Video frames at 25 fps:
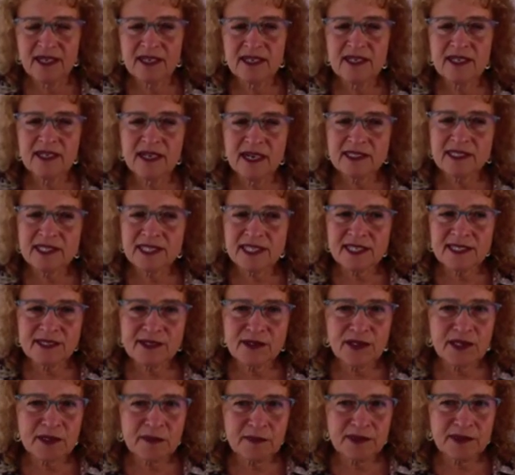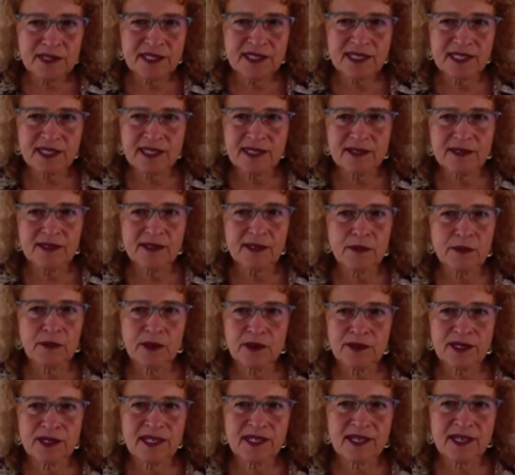Young children, in particular,
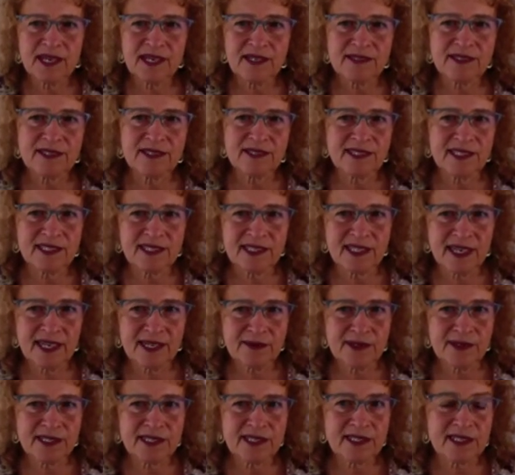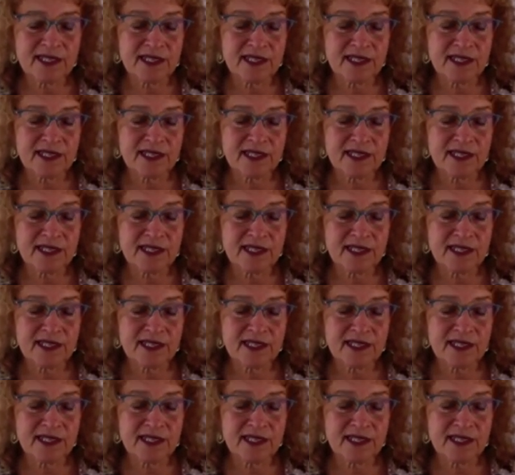won't encounter the language